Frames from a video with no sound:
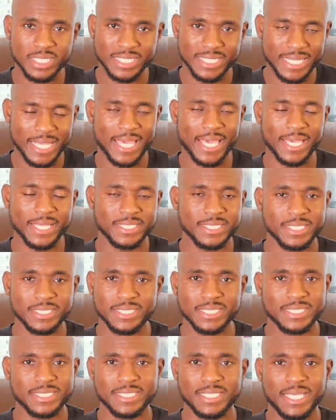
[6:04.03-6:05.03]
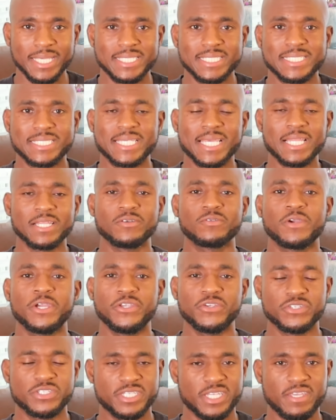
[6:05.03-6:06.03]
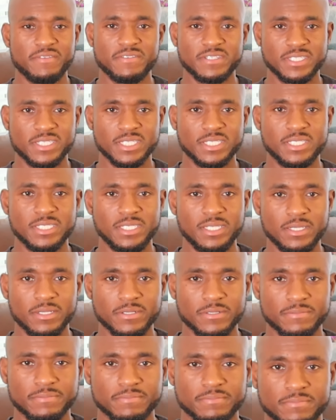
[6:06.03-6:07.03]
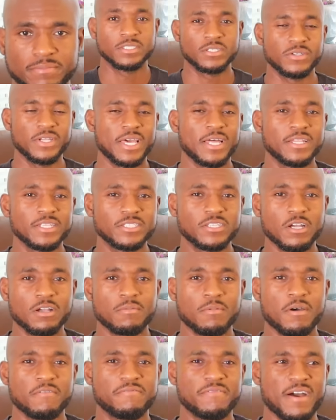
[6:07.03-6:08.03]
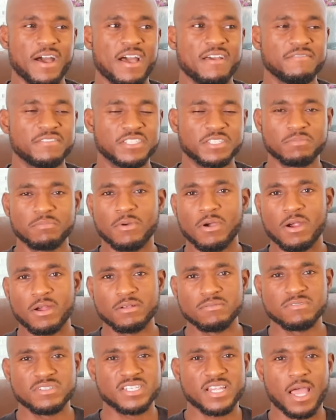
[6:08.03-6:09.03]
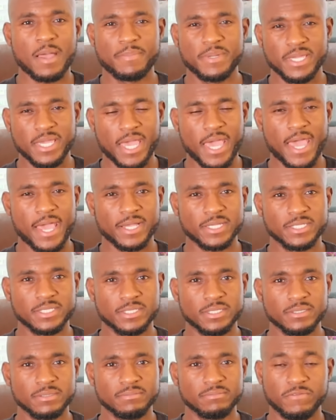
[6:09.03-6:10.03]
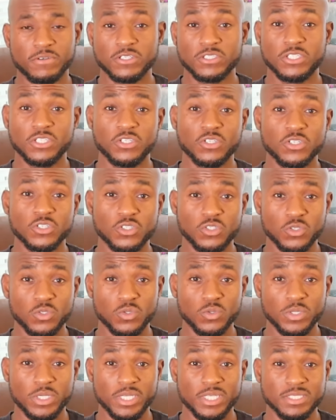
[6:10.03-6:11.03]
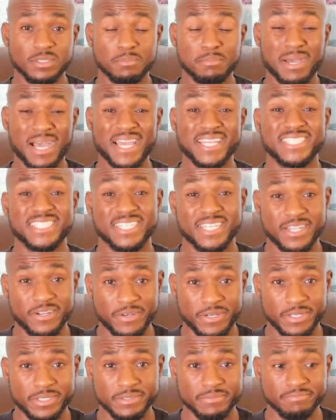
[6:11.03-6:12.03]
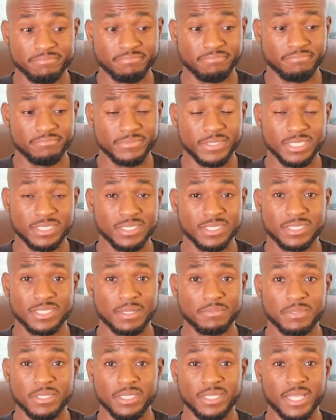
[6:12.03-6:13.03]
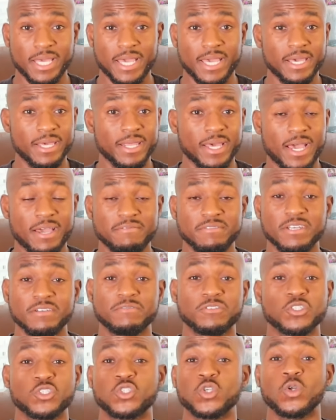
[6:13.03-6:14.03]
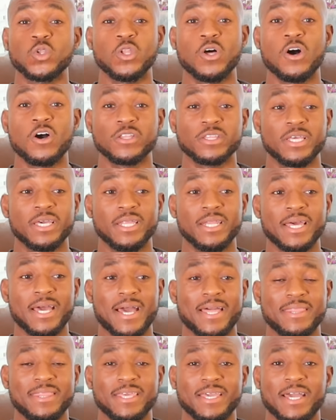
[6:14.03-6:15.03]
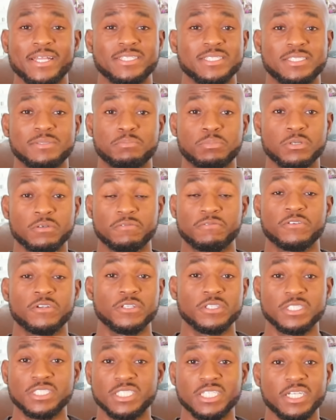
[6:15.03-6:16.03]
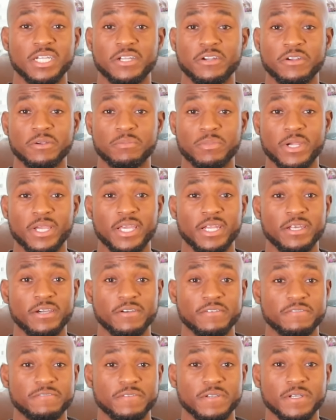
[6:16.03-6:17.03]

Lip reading: today to just accelerate your savings this year. So now let's talk about 5 smart shopping hacks. First thing you can do is buy generic. This is something that I've done for so long that I think I just prefer the generic brand of